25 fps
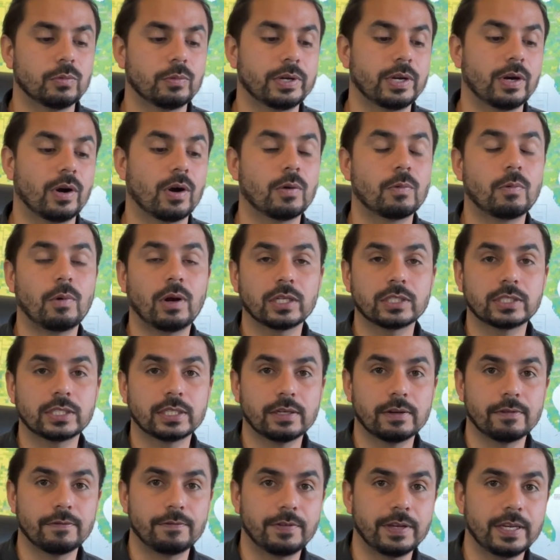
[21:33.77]
We are
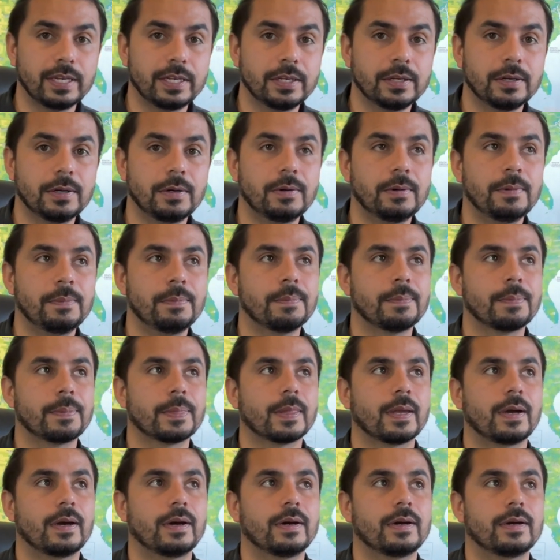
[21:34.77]
watching a video
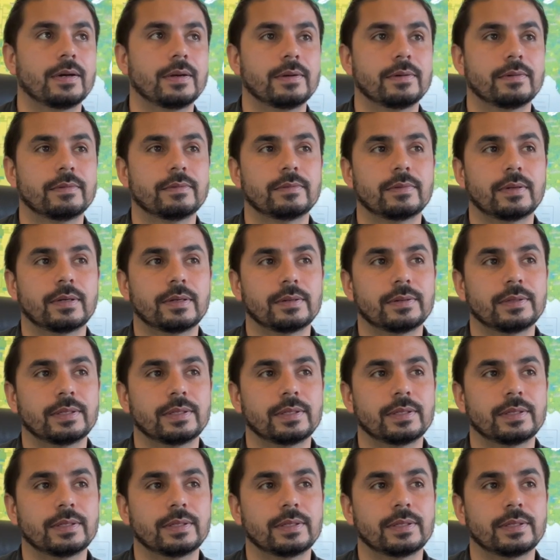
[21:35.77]
on,